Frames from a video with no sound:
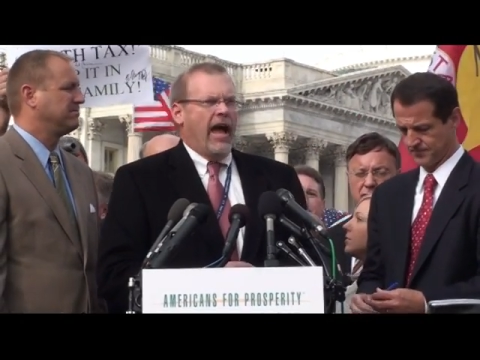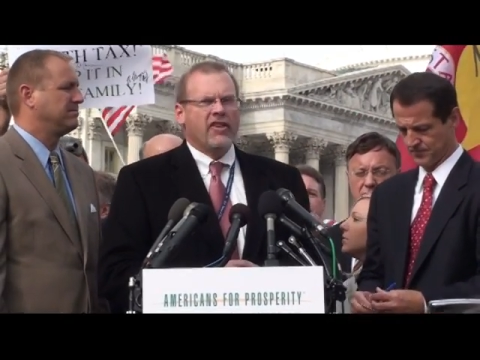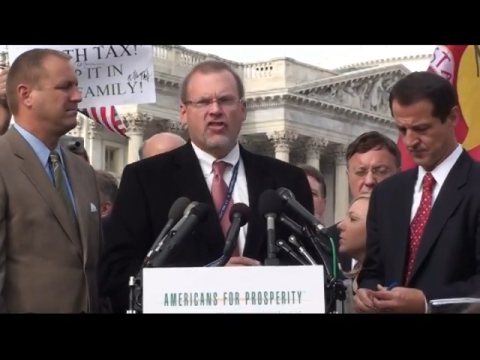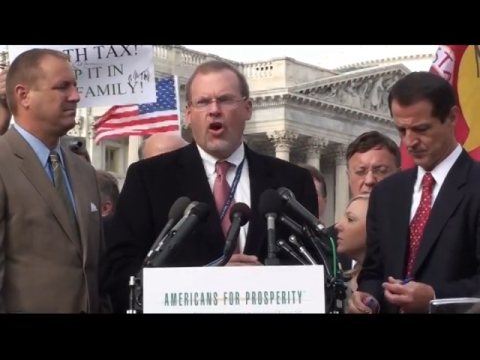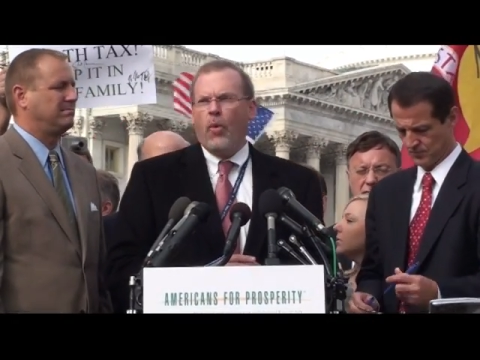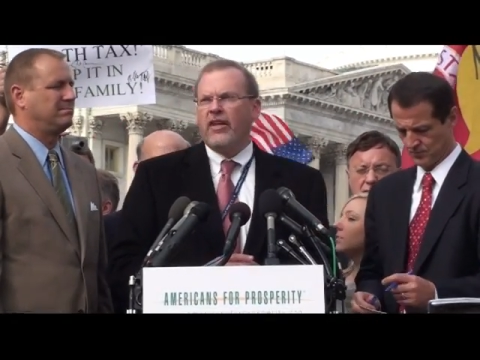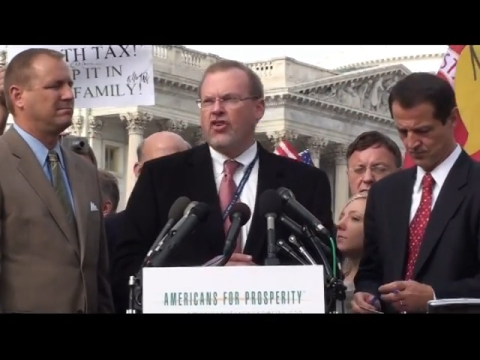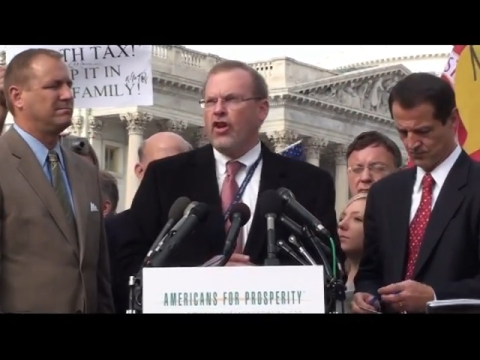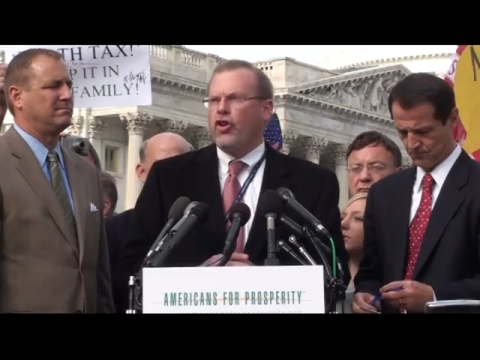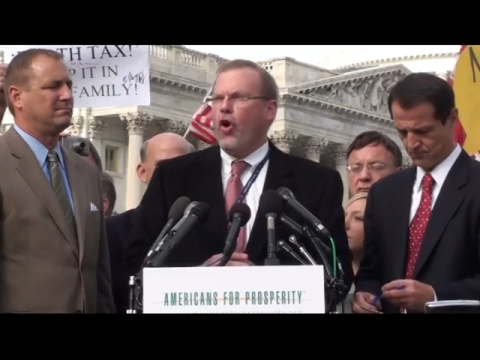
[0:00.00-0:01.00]
Speaker 1: And so we
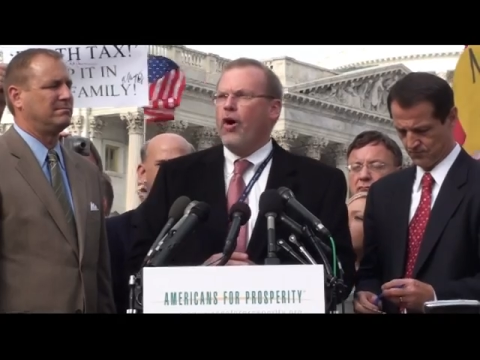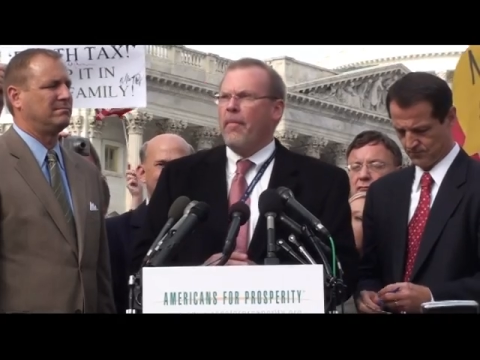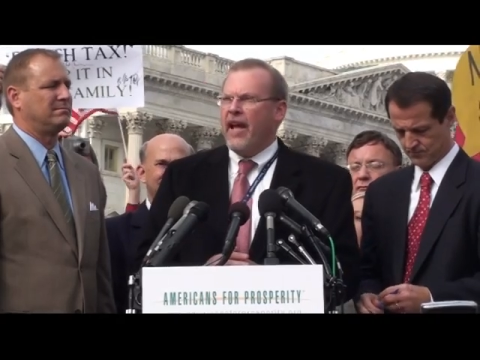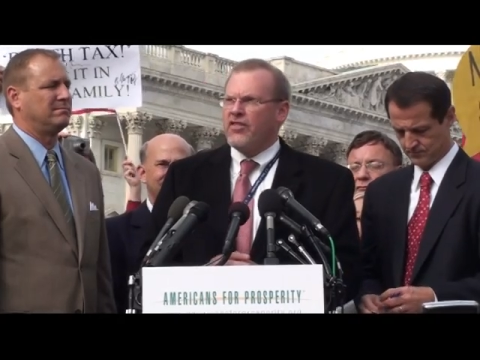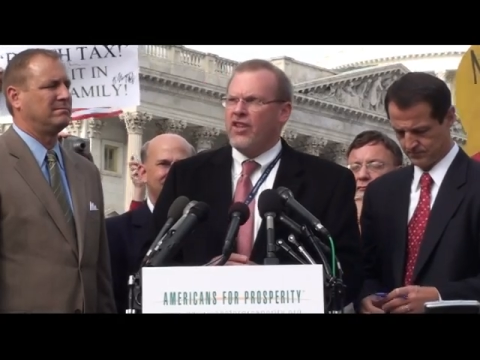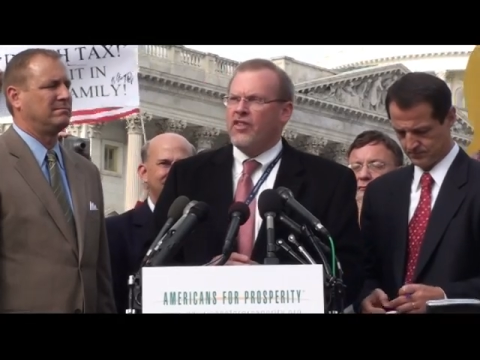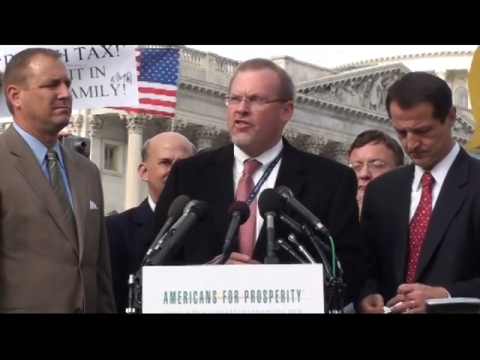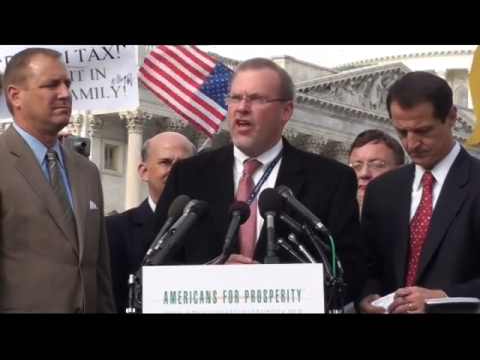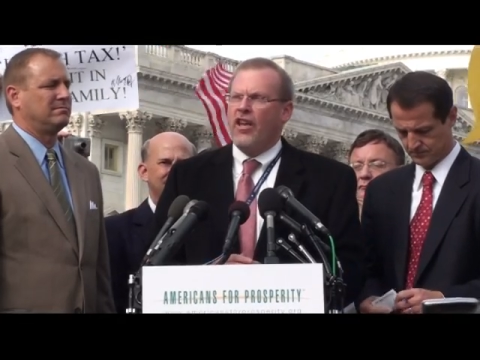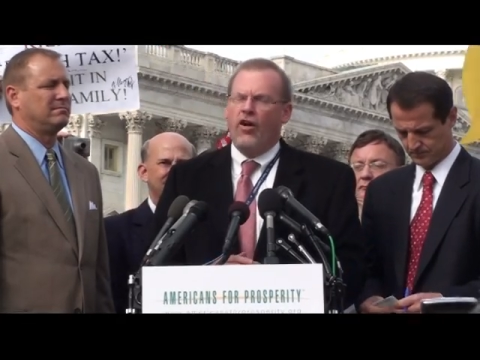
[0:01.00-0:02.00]
took your
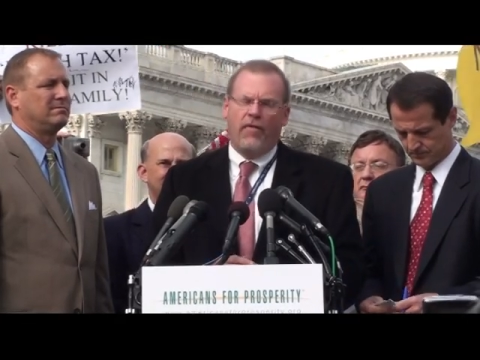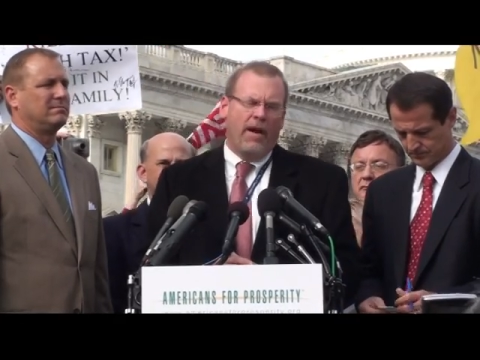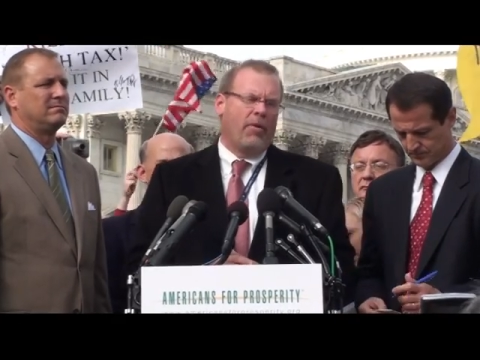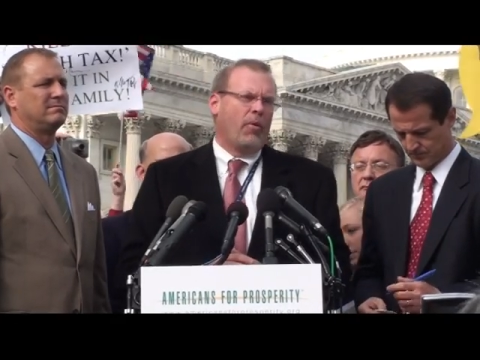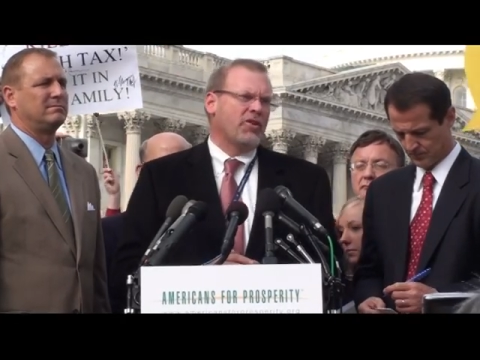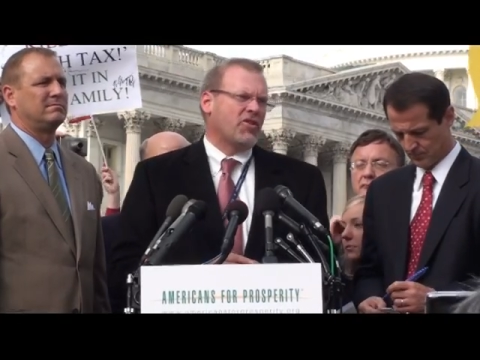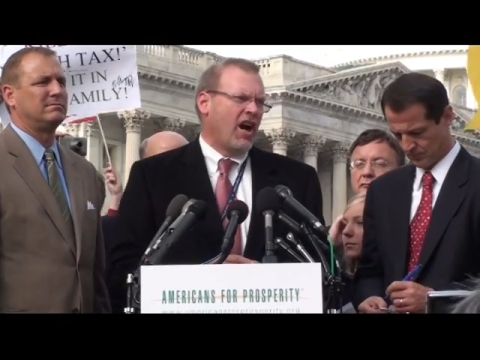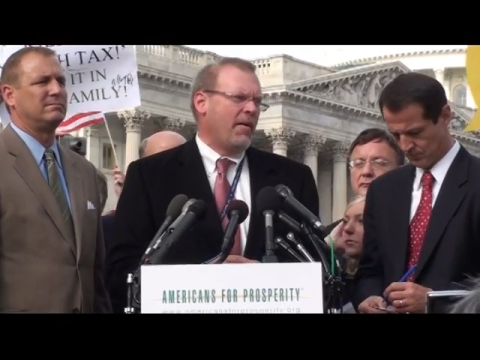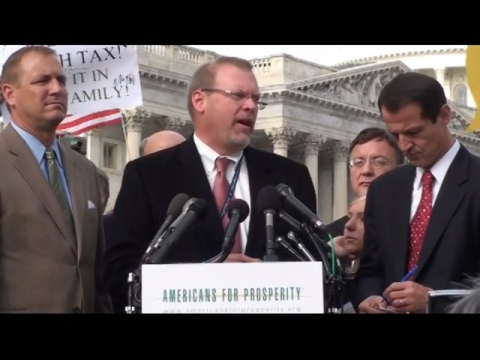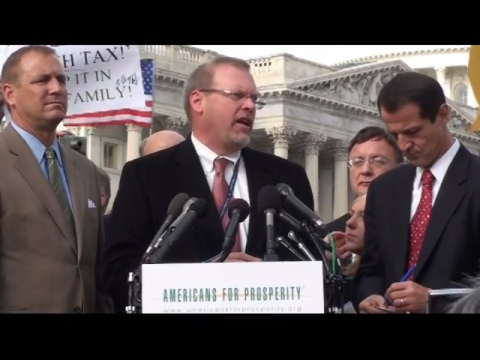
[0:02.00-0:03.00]
message that November was
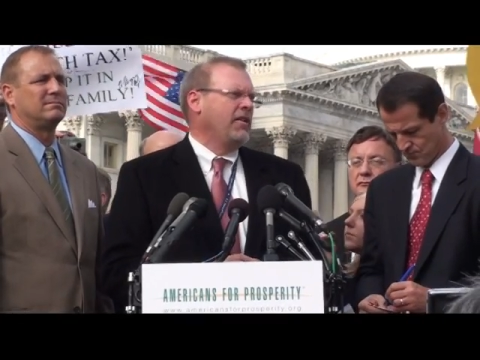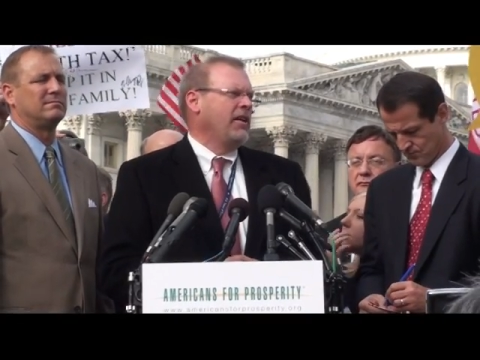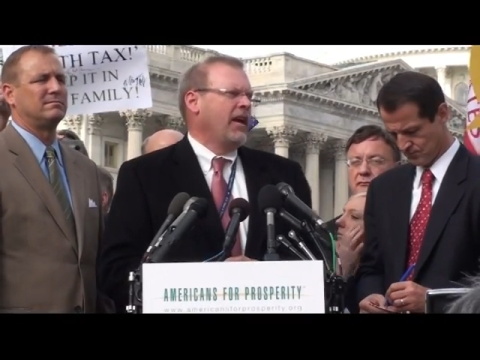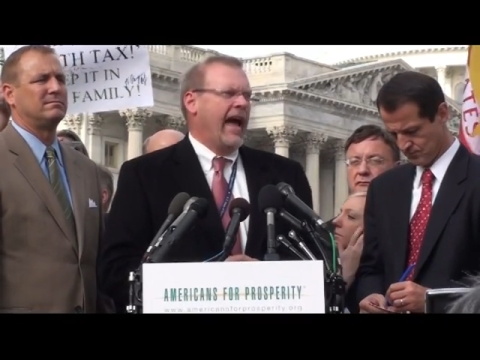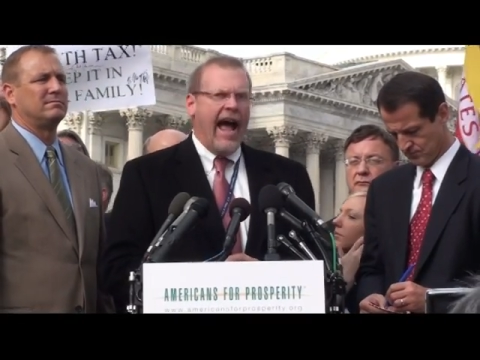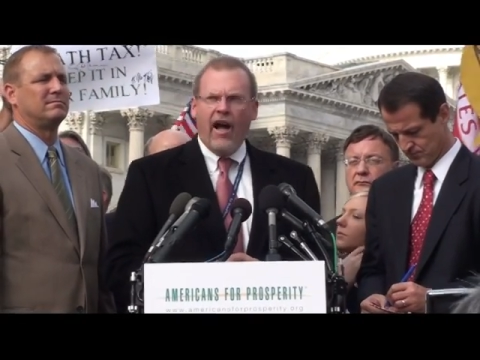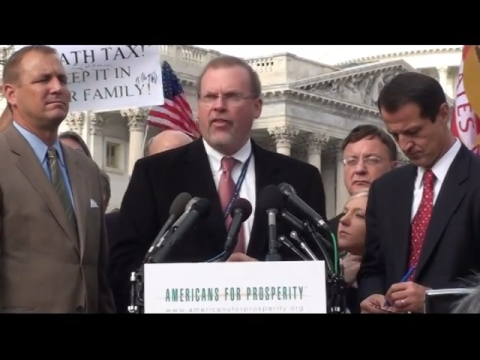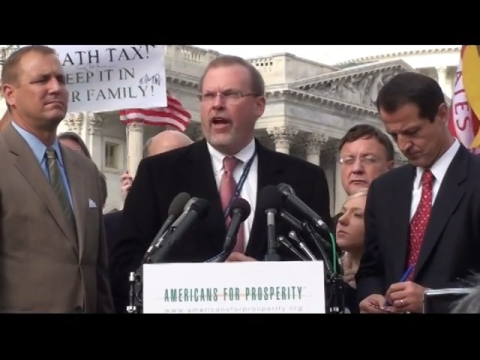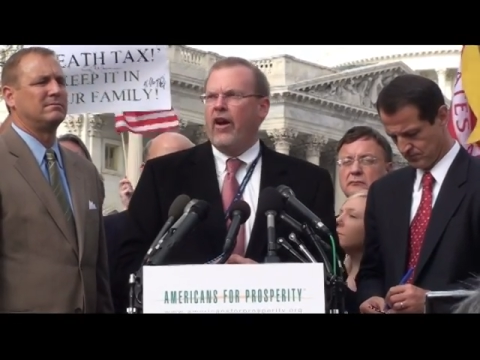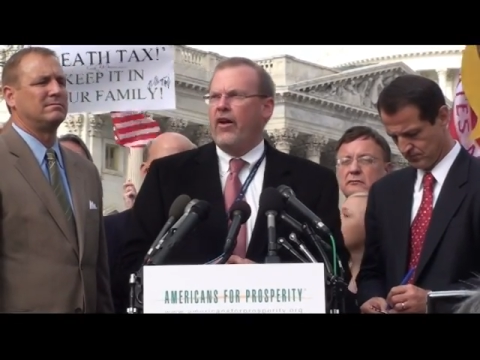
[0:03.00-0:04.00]
coming
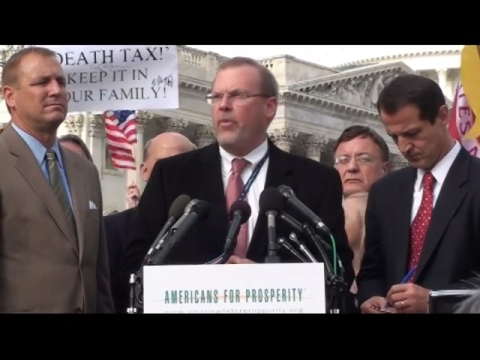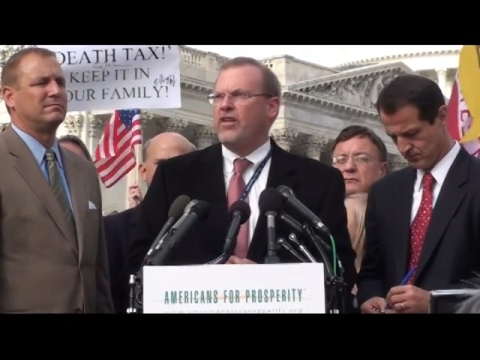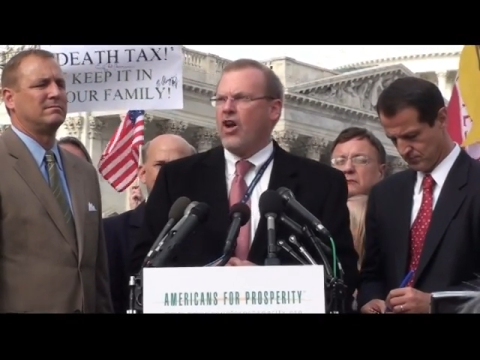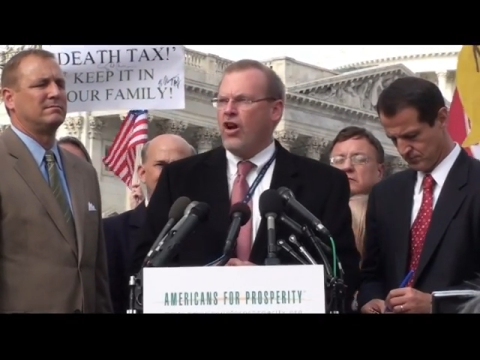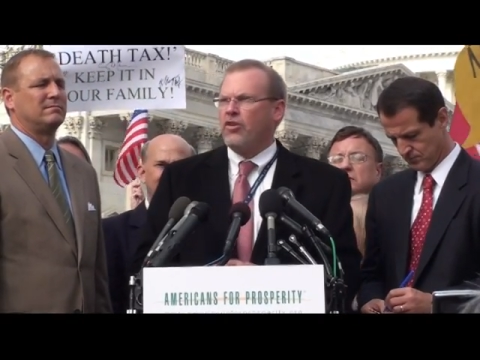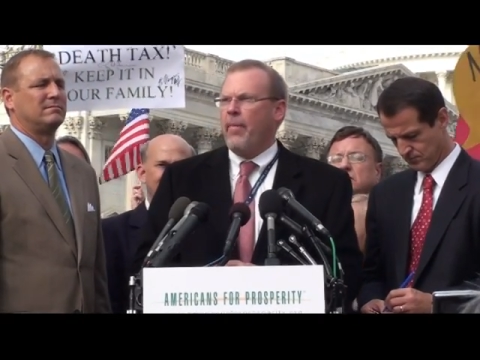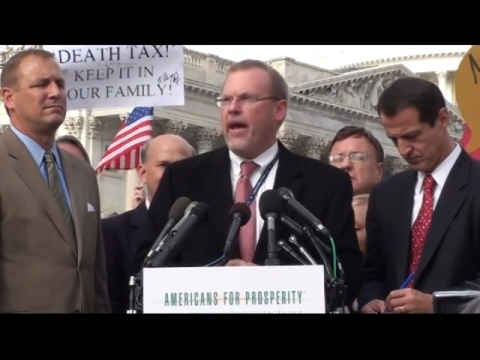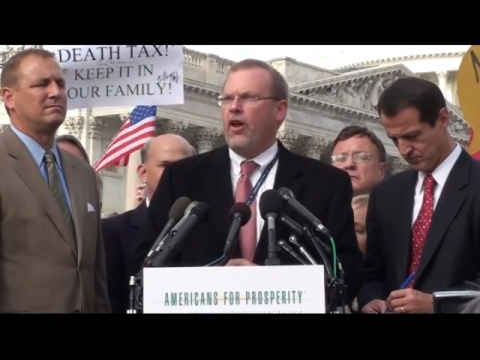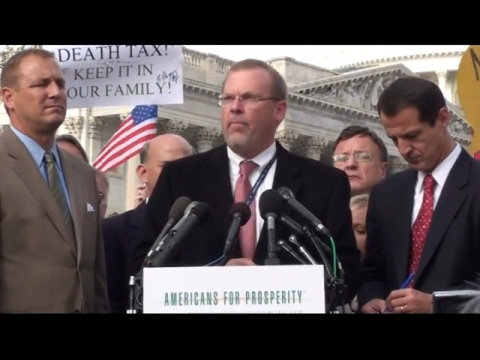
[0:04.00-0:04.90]
out there and we talked about